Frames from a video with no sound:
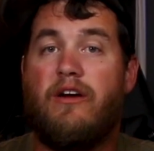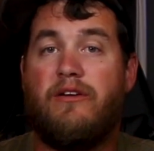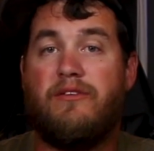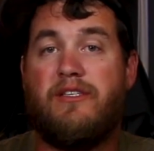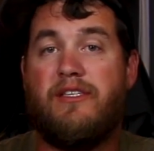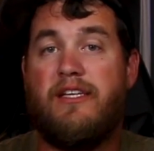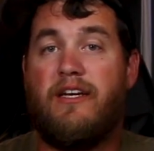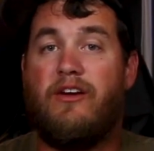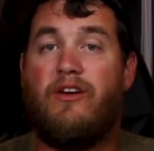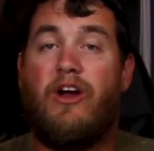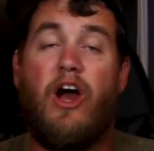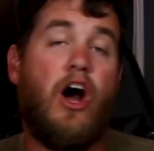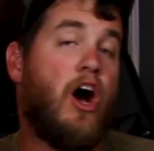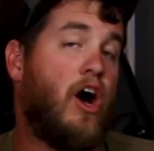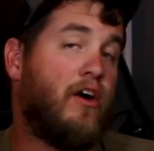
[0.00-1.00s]
code
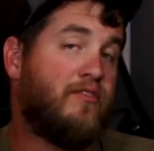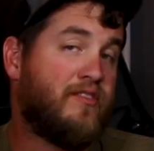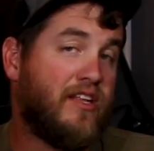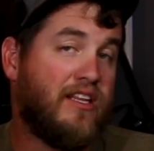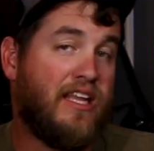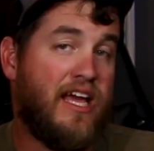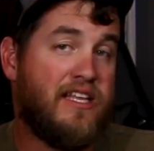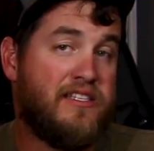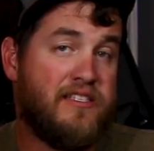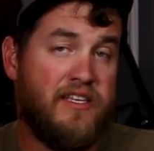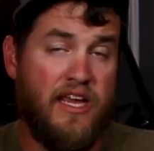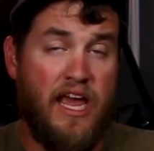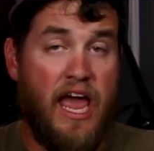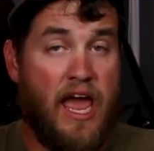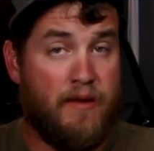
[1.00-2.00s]
sticker off the lens
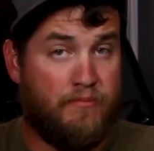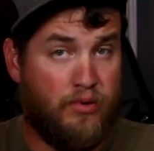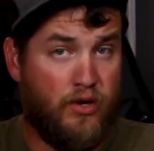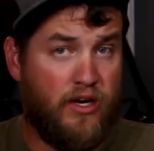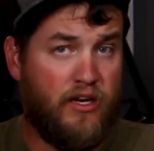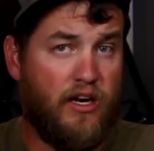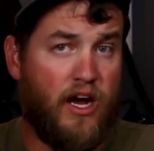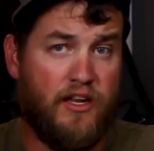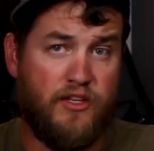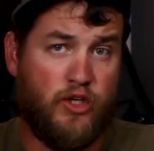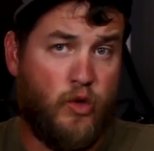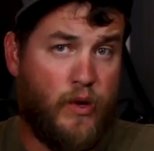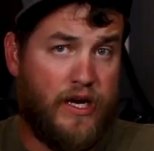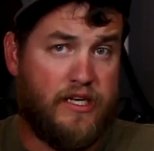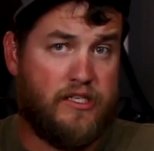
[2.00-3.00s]
and put it on the
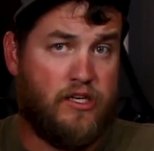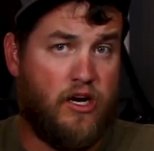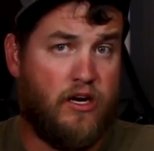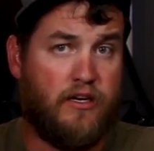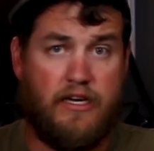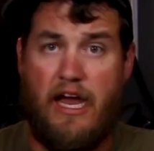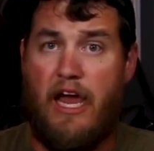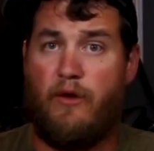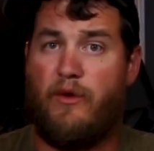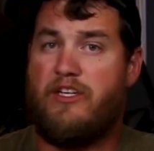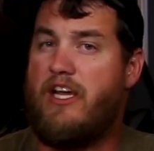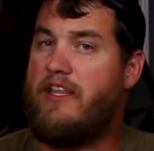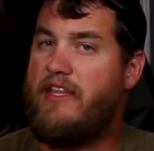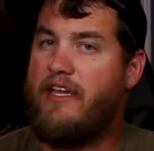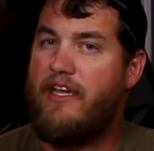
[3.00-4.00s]
Quick Start Guide, which
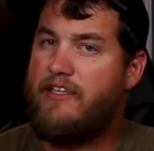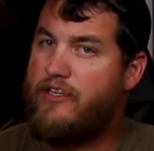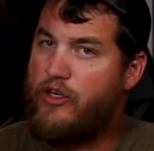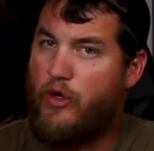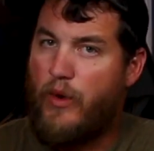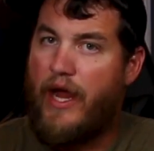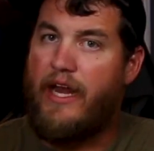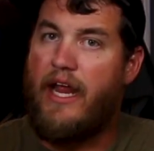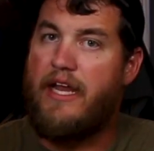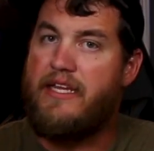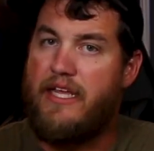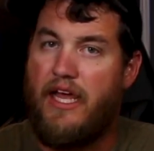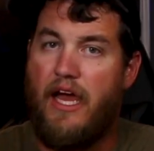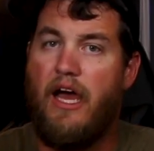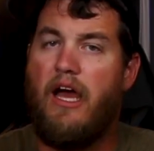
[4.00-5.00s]
I think is a great
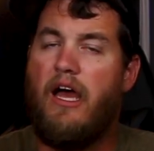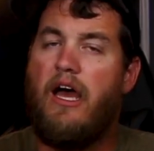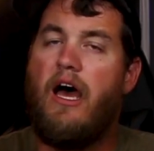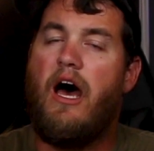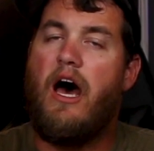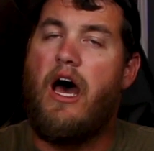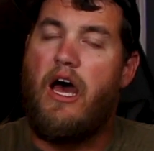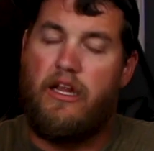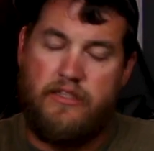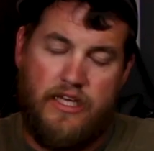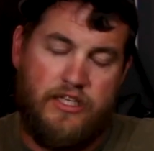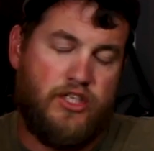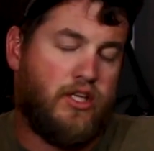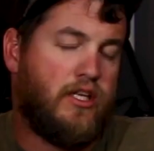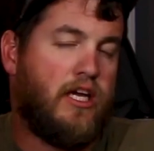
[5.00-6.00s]
idea,
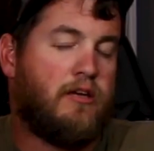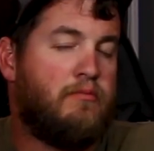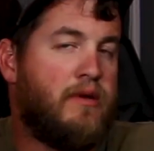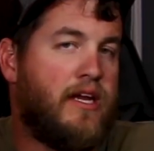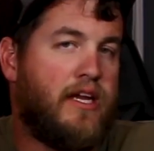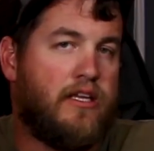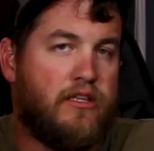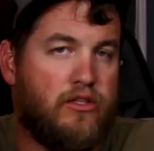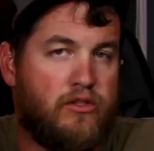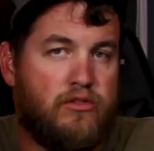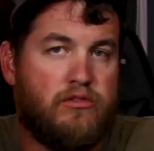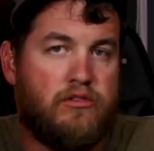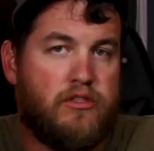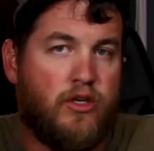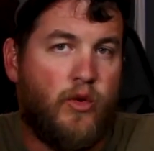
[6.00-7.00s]
unless you're like me and
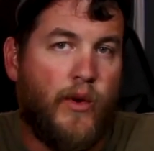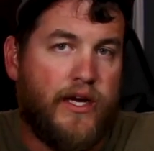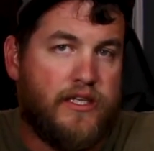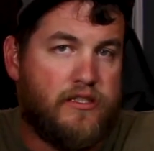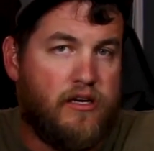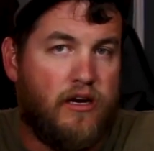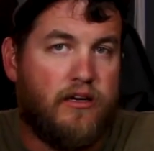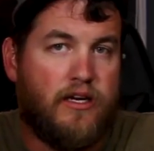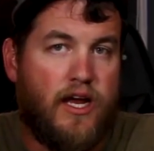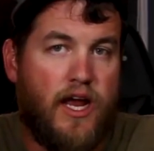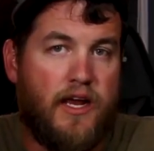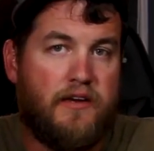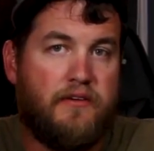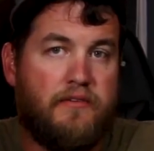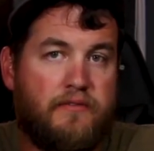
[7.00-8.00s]
lose the Quick Start
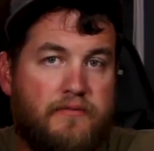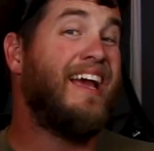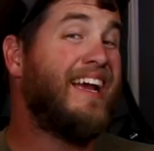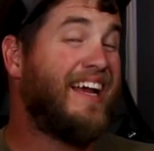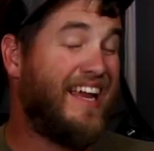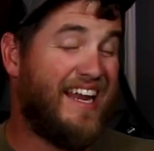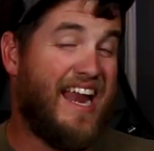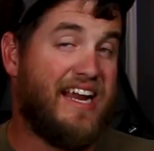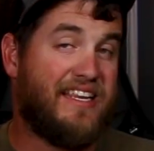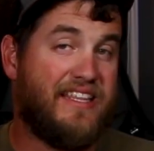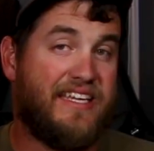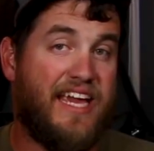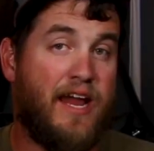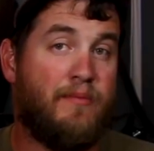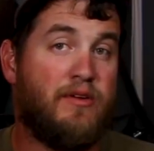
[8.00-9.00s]
Guide. Connect the
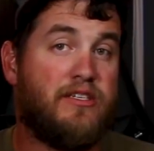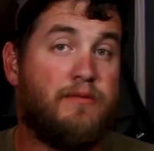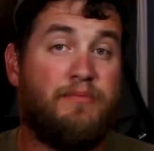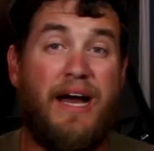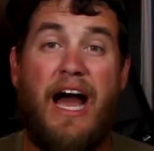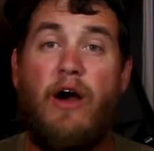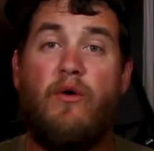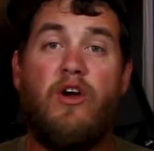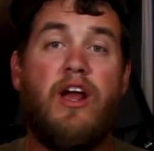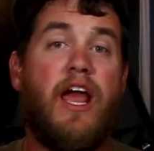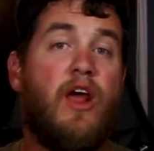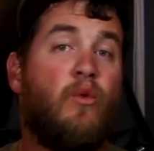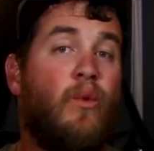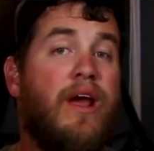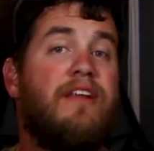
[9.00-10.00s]
camera to power
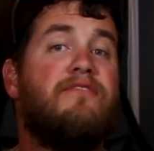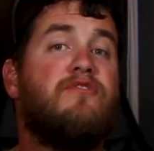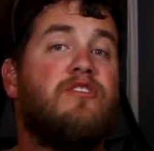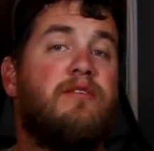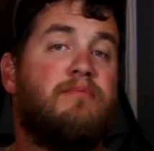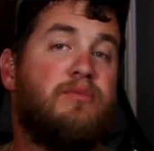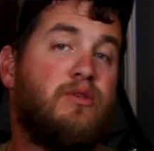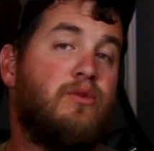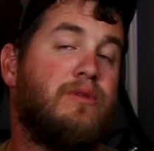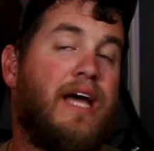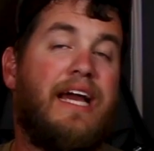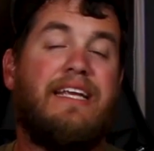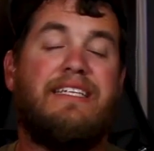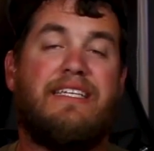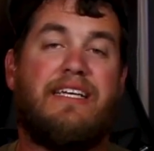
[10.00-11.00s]
and wait for the blue
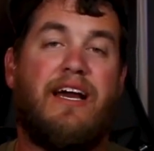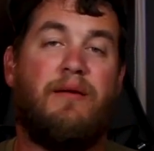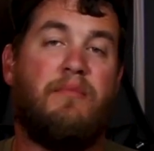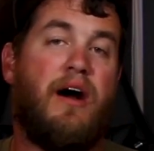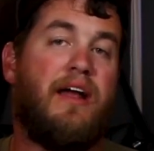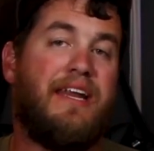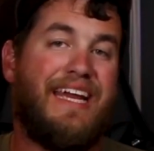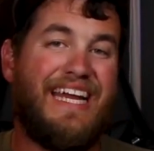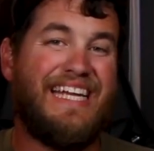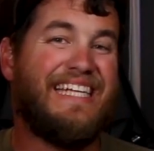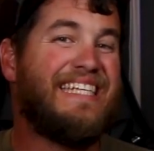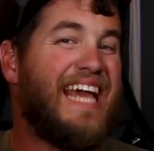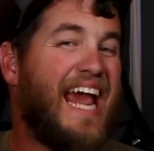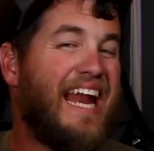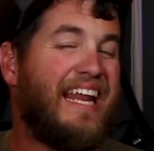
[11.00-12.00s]
light to come on,
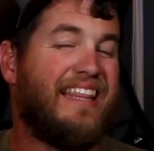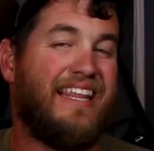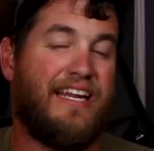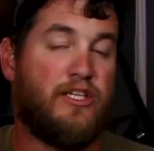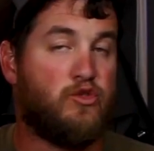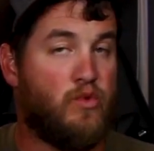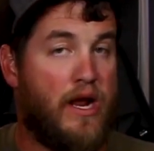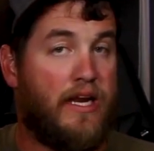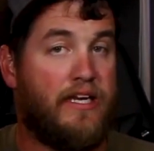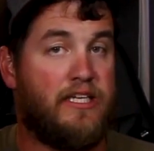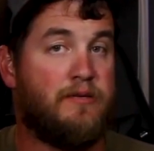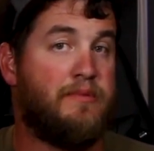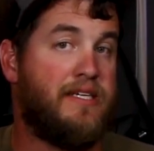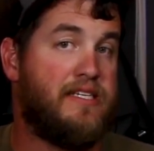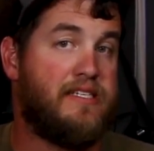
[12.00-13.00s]
indicating that it's ready
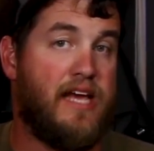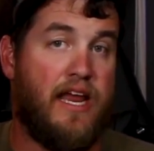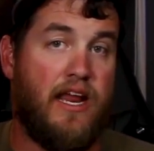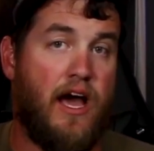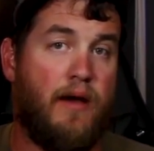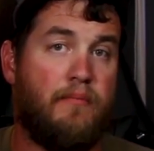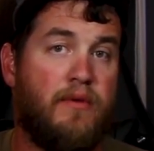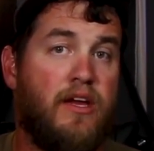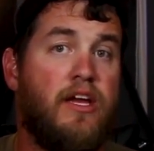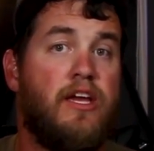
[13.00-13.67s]
to be set up.